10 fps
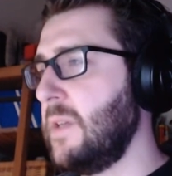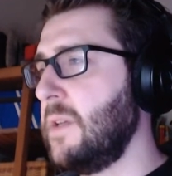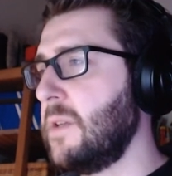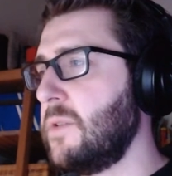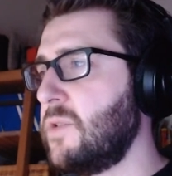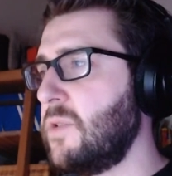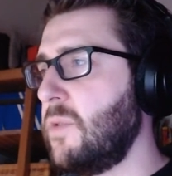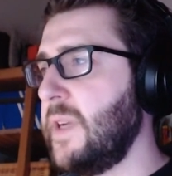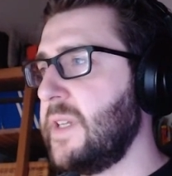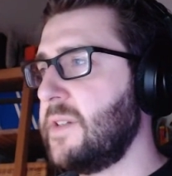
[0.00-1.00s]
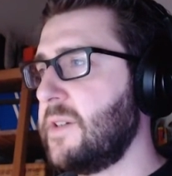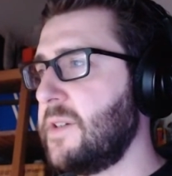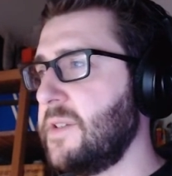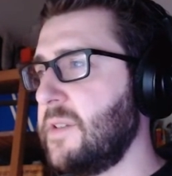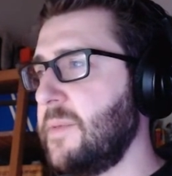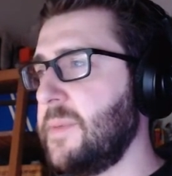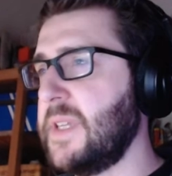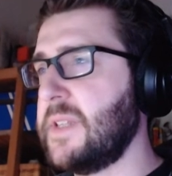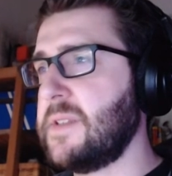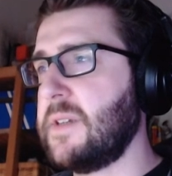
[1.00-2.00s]
Not sure why this cursor sometimes
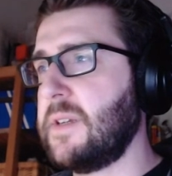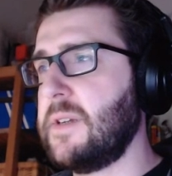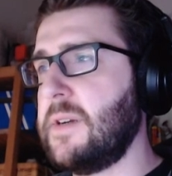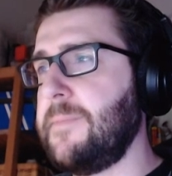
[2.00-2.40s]
gets stuck there.